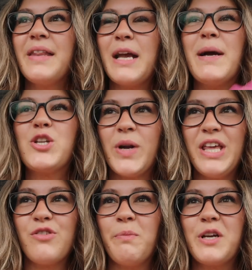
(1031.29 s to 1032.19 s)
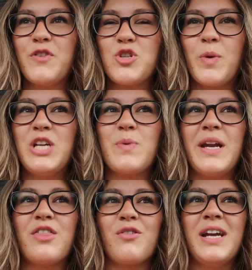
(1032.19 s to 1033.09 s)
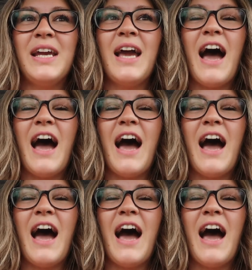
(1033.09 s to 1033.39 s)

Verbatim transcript: like my twenty-three books for twenty twenty-three.